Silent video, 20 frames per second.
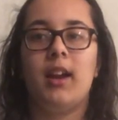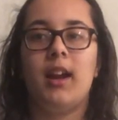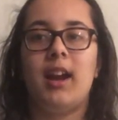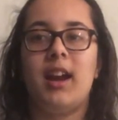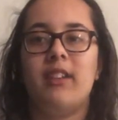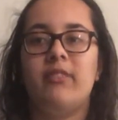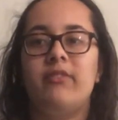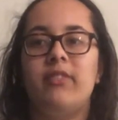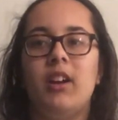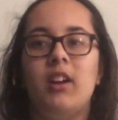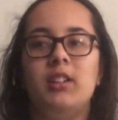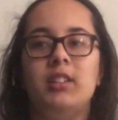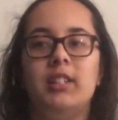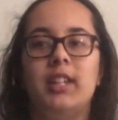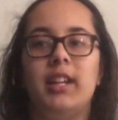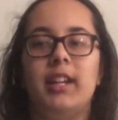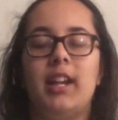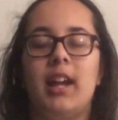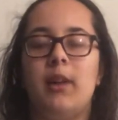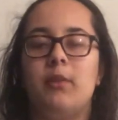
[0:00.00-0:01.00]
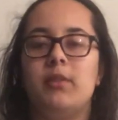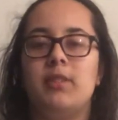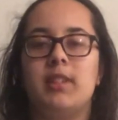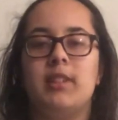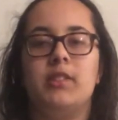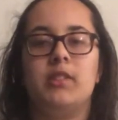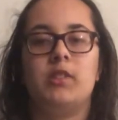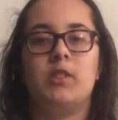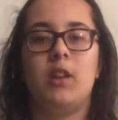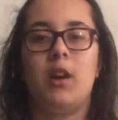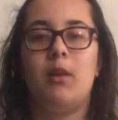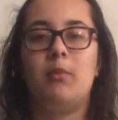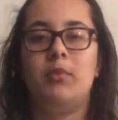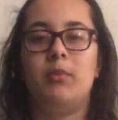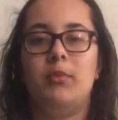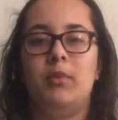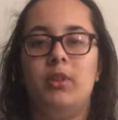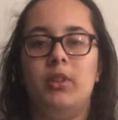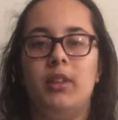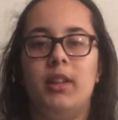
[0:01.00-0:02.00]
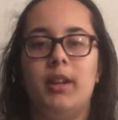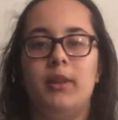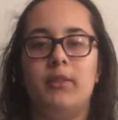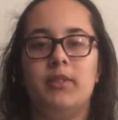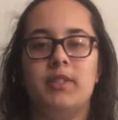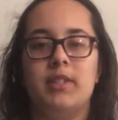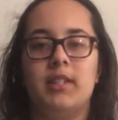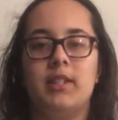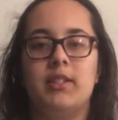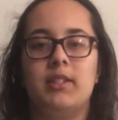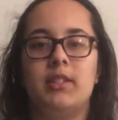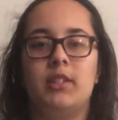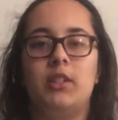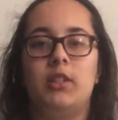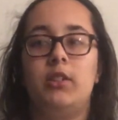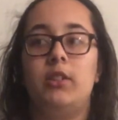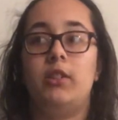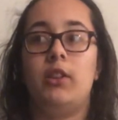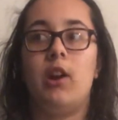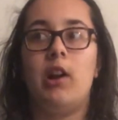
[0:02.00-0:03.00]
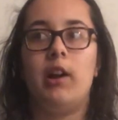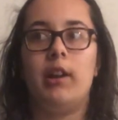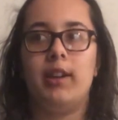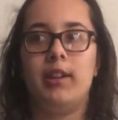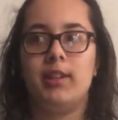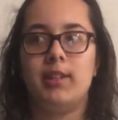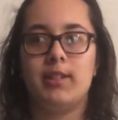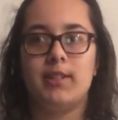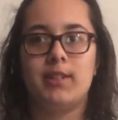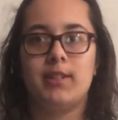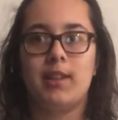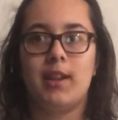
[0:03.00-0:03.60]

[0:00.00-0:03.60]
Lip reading: I felt like I was unstoppable. I was this goddess.